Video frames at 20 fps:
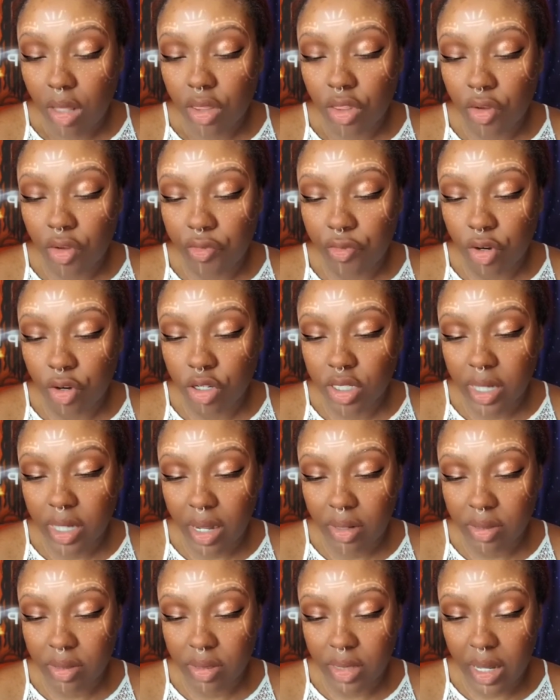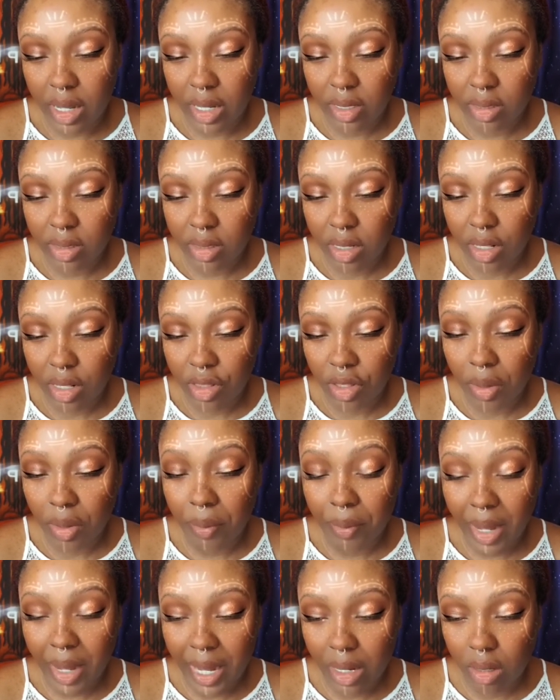the fertile sex, the
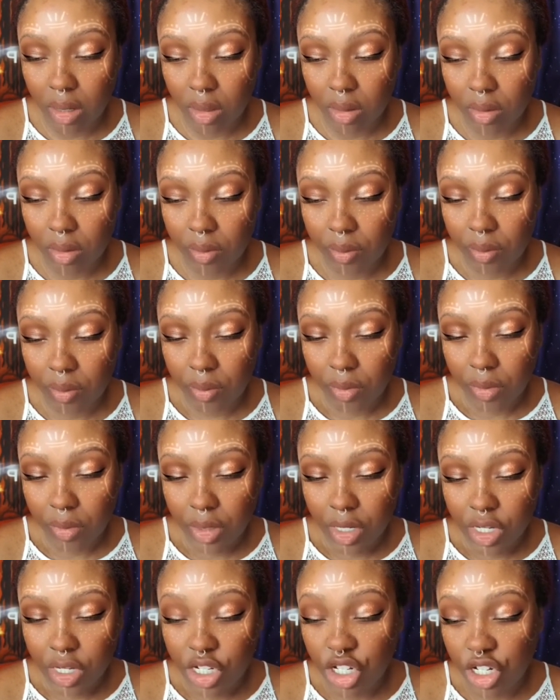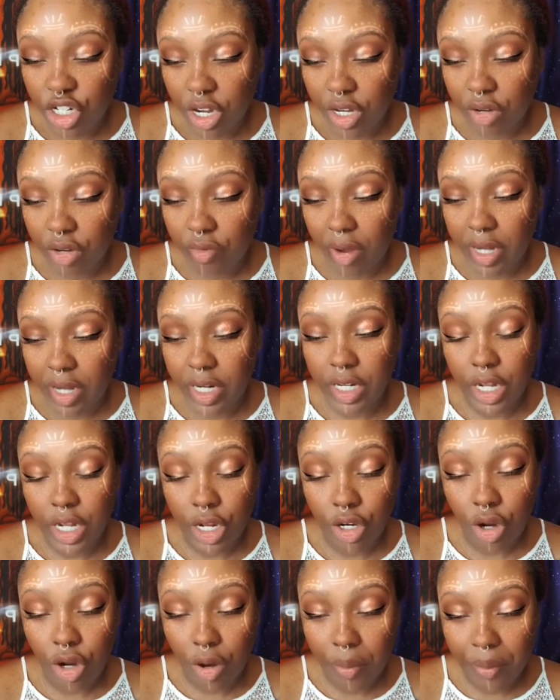male generated
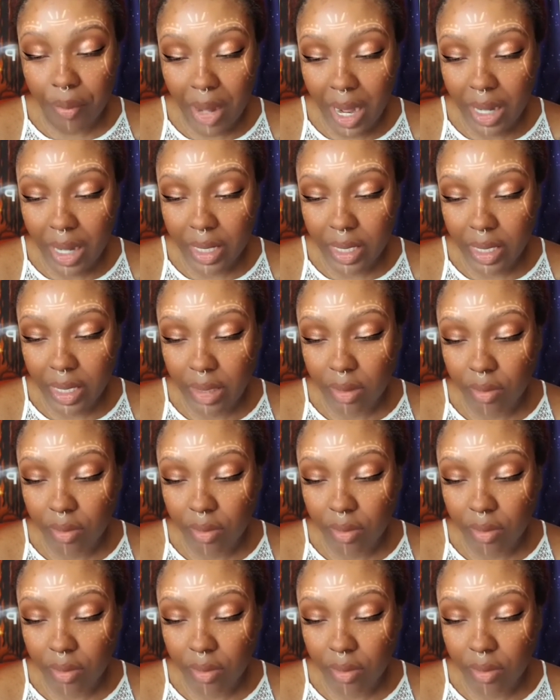in her body,